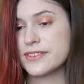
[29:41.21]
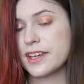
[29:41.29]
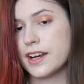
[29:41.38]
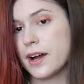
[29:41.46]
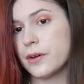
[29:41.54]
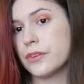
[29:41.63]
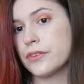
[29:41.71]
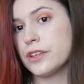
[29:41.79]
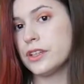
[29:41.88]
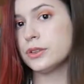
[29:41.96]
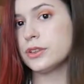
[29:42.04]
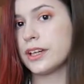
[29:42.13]
and I'll
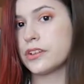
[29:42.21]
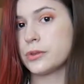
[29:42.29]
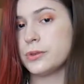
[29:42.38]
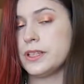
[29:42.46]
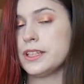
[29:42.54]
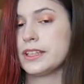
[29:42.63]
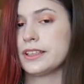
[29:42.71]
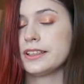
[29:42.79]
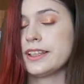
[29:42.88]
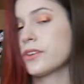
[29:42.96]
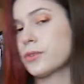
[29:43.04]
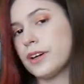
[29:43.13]
see you next week.
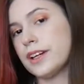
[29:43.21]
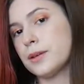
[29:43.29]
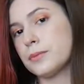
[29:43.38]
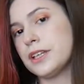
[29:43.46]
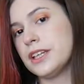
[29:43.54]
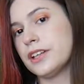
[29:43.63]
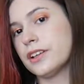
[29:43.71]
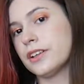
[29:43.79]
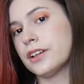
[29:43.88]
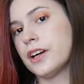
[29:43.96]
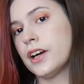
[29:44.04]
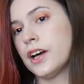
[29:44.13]
Next Friday, be
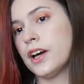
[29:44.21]
here.